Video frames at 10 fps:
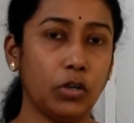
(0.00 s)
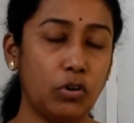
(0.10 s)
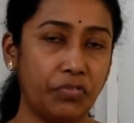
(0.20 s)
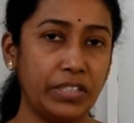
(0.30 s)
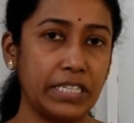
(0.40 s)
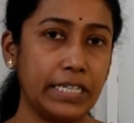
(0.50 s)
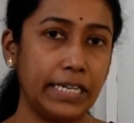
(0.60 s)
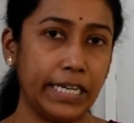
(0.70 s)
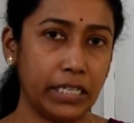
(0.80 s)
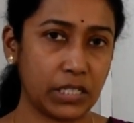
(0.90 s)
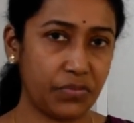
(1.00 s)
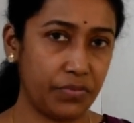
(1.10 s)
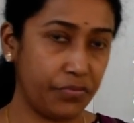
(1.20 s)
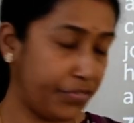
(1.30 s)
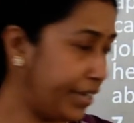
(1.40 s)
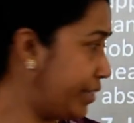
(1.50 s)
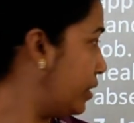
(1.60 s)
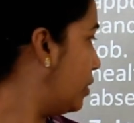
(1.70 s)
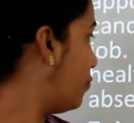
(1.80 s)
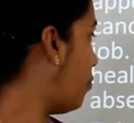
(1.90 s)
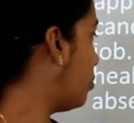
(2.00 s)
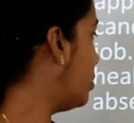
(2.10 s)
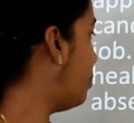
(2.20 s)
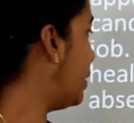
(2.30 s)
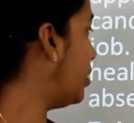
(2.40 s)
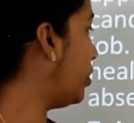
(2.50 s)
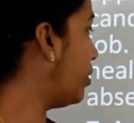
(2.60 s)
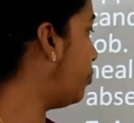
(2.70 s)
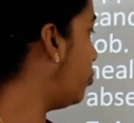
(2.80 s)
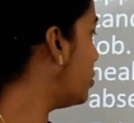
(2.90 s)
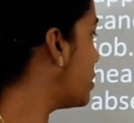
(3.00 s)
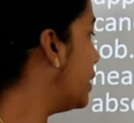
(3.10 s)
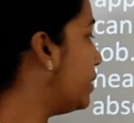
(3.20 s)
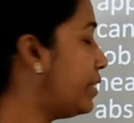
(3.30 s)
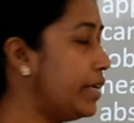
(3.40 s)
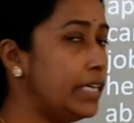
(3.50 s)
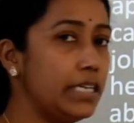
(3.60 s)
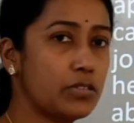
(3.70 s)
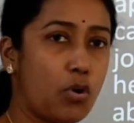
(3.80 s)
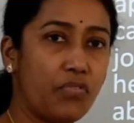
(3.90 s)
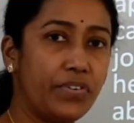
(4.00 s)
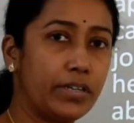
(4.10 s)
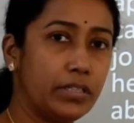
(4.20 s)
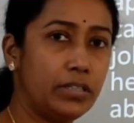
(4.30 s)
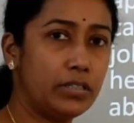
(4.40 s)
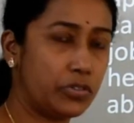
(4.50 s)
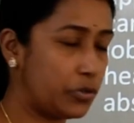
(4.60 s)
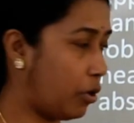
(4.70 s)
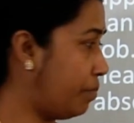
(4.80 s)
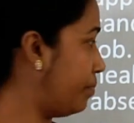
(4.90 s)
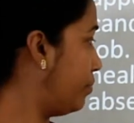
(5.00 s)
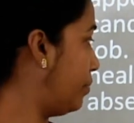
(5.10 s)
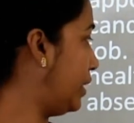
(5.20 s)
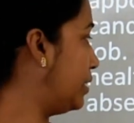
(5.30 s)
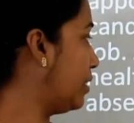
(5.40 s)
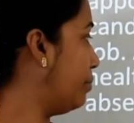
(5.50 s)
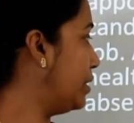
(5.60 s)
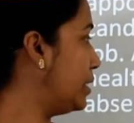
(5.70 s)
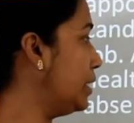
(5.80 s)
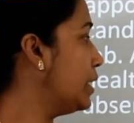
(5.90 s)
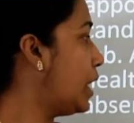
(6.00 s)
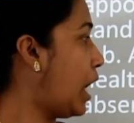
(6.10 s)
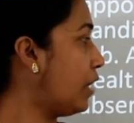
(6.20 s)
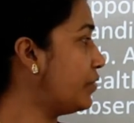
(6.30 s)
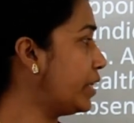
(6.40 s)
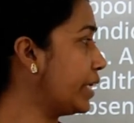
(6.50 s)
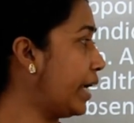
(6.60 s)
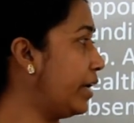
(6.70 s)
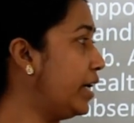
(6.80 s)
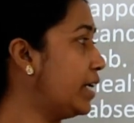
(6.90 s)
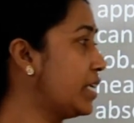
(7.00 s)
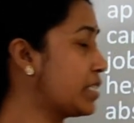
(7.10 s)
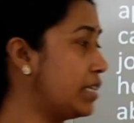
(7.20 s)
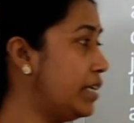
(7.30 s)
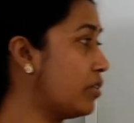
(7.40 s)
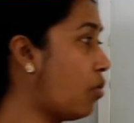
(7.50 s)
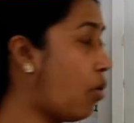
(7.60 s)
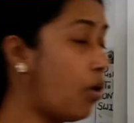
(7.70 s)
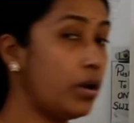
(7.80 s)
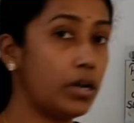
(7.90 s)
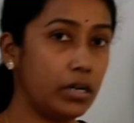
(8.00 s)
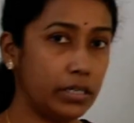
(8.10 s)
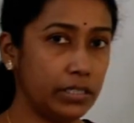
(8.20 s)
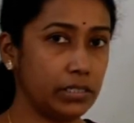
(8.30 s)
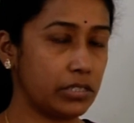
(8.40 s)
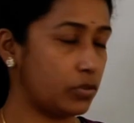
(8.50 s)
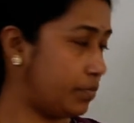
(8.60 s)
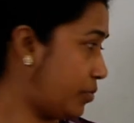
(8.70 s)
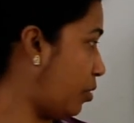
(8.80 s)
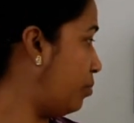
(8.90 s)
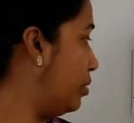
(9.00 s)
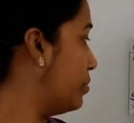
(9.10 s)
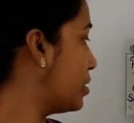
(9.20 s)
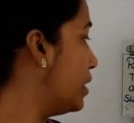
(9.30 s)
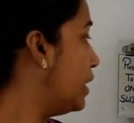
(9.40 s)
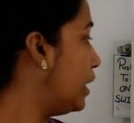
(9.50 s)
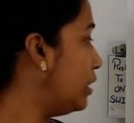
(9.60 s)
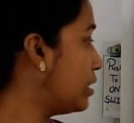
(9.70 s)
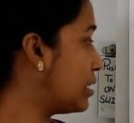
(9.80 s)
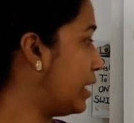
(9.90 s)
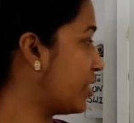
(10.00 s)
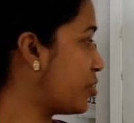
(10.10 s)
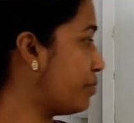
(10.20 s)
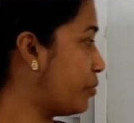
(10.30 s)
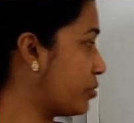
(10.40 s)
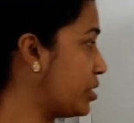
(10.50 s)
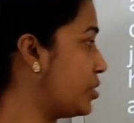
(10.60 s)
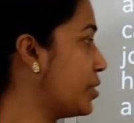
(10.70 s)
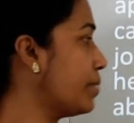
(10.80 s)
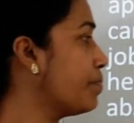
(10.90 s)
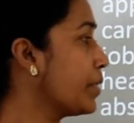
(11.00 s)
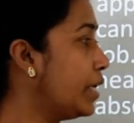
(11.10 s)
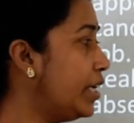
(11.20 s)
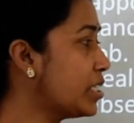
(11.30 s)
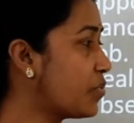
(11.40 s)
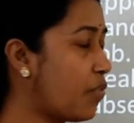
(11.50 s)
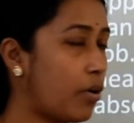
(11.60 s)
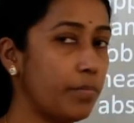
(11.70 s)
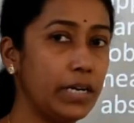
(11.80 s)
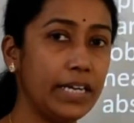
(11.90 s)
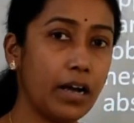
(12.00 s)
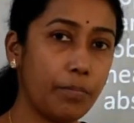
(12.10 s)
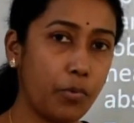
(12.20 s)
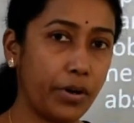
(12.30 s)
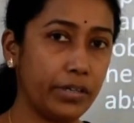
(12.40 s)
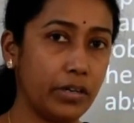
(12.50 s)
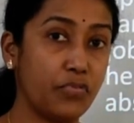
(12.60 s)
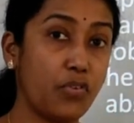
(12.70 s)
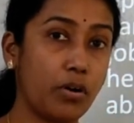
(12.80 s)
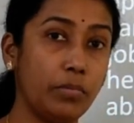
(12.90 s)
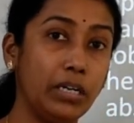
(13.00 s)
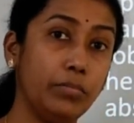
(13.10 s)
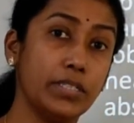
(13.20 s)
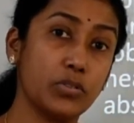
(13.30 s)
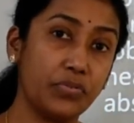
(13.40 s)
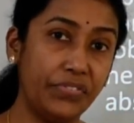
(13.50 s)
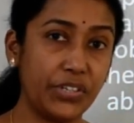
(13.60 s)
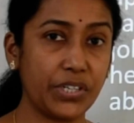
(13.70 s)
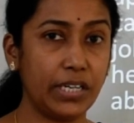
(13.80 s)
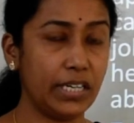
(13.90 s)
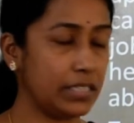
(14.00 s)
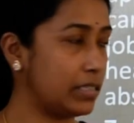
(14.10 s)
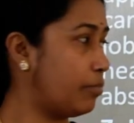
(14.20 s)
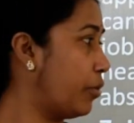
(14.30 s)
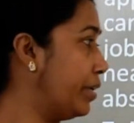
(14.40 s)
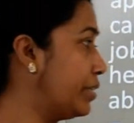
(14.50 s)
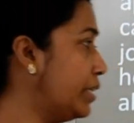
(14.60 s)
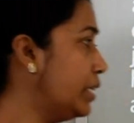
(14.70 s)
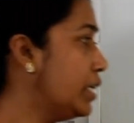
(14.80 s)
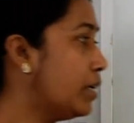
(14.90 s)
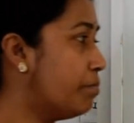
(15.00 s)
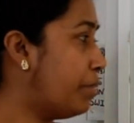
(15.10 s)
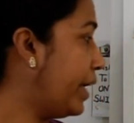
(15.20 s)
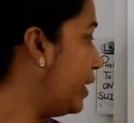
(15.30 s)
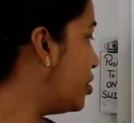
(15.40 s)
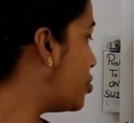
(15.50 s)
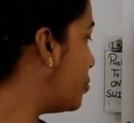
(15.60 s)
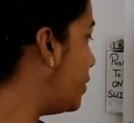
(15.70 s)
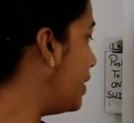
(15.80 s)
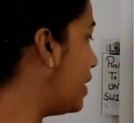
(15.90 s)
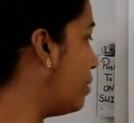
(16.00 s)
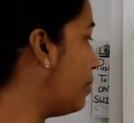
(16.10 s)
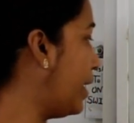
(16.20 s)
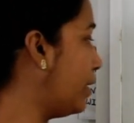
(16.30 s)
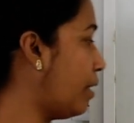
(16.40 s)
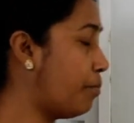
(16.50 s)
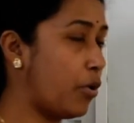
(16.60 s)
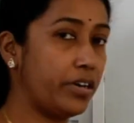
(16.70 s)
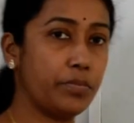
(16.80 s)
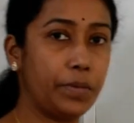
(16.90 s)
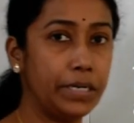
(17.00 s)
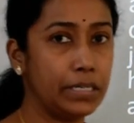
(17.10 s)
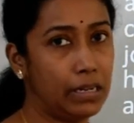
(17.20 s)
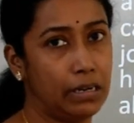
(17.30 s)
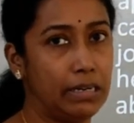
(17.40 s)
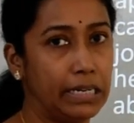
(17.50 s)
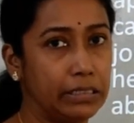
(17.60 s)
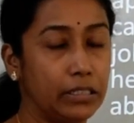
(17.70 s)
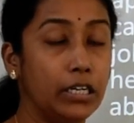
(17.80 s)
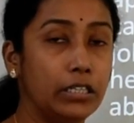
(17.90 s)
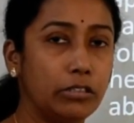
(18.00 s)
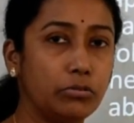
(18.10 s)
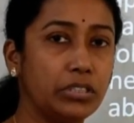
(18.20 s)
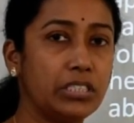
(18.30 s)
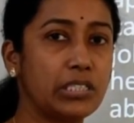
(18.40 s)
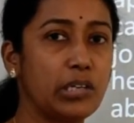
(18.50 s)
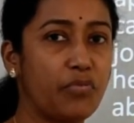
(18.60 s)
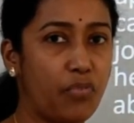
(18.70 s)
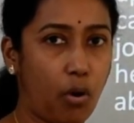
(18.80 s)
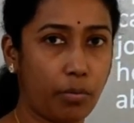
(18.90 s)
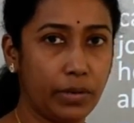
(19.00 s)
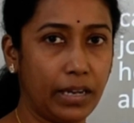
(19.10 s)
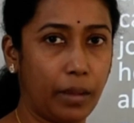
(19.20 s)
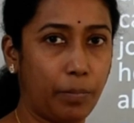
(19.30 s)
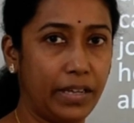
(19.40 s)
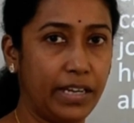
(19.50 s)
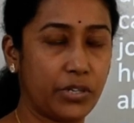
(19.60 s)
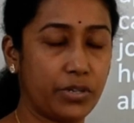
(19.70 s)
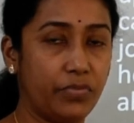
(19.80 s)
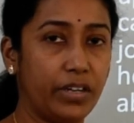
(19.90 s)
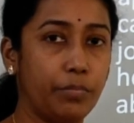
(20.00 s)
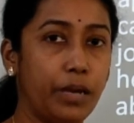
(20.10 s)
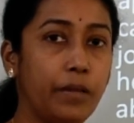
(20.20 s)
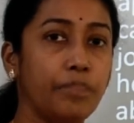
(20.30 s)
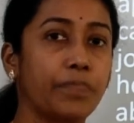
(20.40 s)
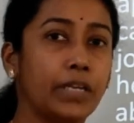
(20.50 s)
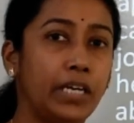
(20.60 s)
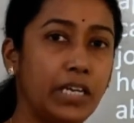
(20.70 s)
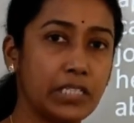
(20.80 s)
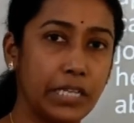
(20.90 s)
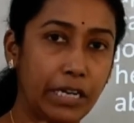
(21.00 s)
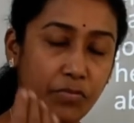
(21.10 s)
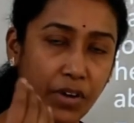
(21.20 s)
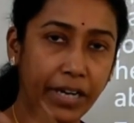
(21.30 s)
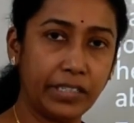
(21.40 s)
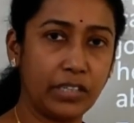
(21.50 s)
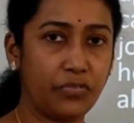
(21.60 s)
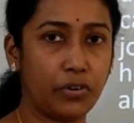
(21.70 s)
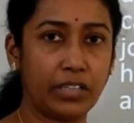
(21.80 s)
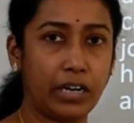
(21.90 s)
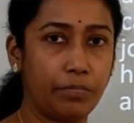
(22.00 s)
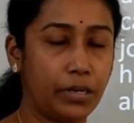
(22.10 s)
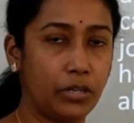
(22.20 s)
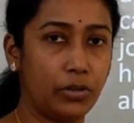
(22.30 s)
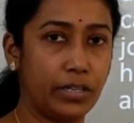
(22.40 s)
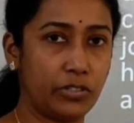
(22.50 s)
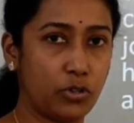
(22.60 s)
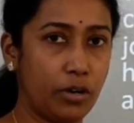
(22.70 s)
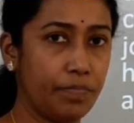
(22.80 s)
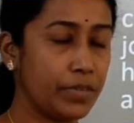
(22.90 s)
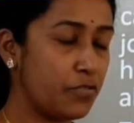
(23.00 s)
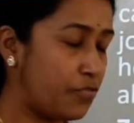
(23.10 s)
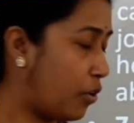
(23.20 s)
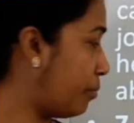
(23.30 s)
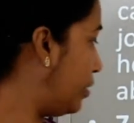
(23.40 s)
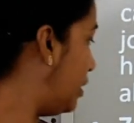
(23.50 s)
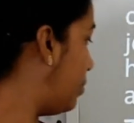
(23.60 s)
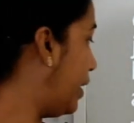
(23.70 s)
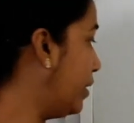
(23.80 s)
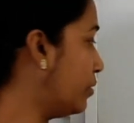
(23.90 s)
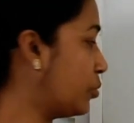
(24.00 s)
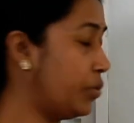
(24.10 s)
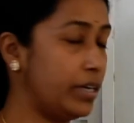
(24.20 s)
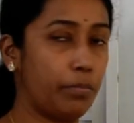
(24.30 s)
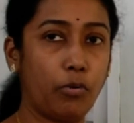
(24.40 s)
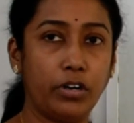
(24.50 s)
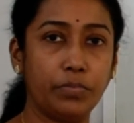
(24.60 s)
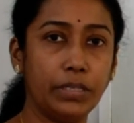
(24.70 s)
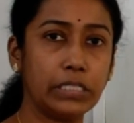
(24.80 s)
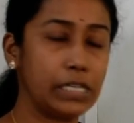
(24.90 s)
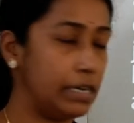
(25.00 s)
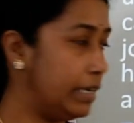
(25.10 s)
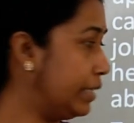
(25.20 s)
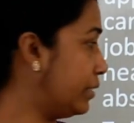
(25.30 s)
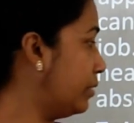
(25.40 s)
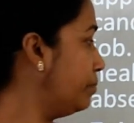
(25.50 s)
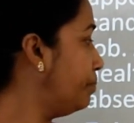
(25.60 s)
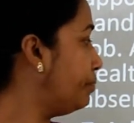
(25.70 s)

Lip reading: or physically he is fit for the particular post, then he is offered the job by the committee. After a candidate has cleared all hurdles or problems in the selection procedure, he is formally appointed. Formally means officially he is appointed by issuing him an appointment letter. Now this is a formal application whereby he is invited for that particular job formally by through an appointment letter.